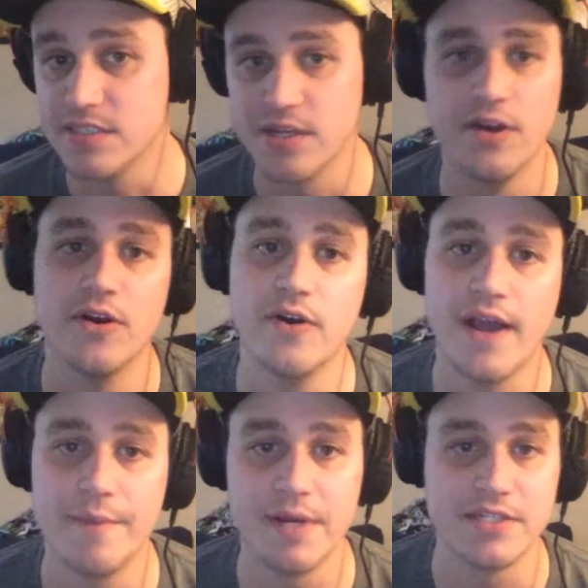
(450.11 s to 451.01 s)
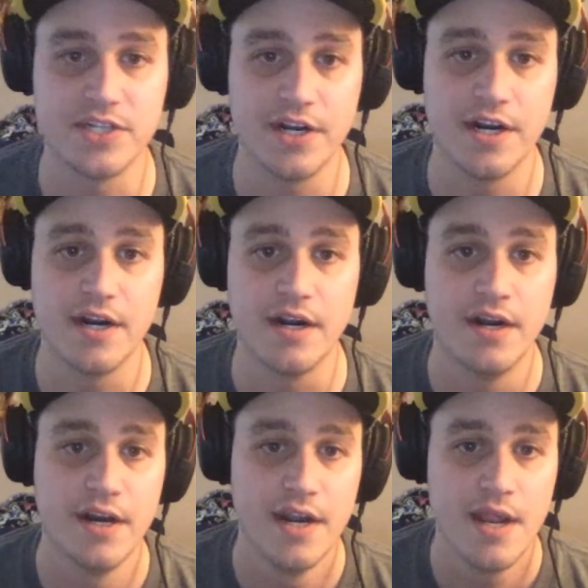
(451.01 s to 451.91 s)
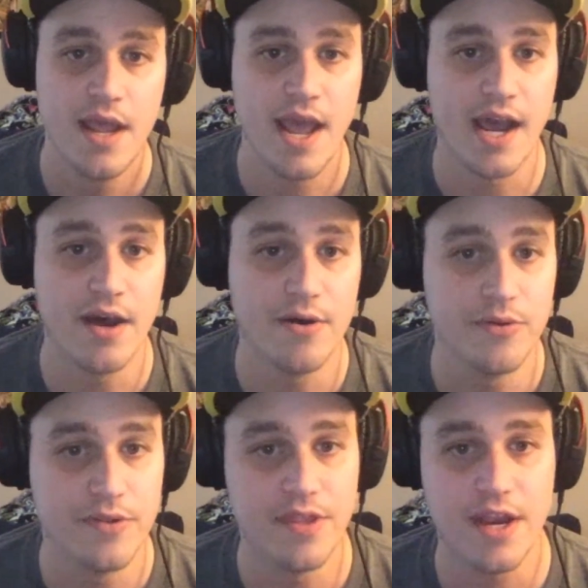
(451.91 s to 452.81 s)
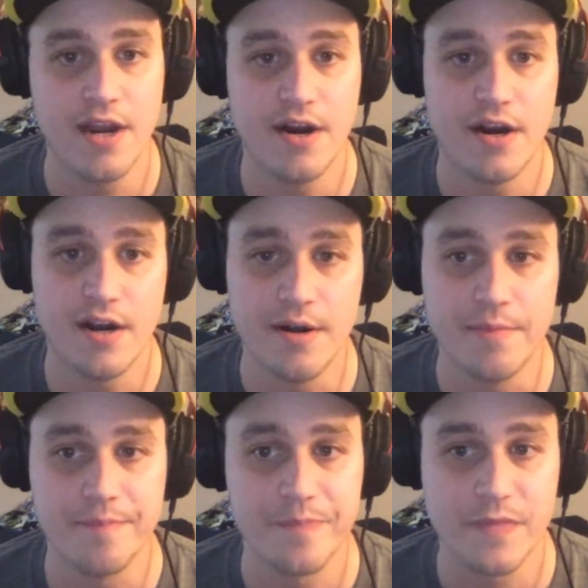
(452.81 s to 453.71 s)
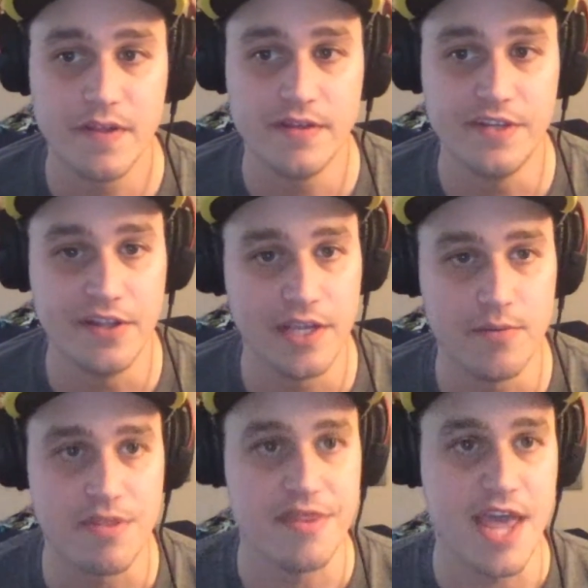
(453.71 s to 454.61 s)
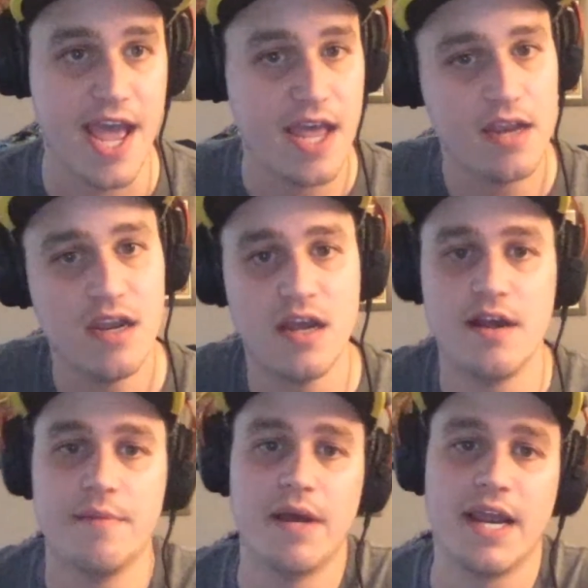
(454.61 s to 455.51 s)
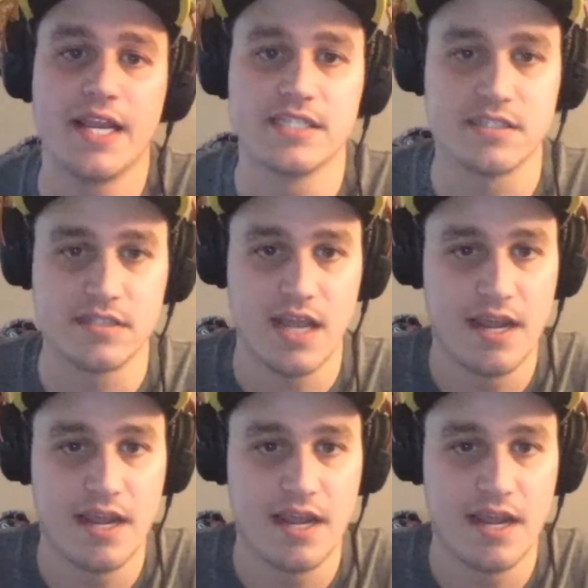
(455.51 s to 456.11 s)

So I'm not sure how they are dealing with that. I guess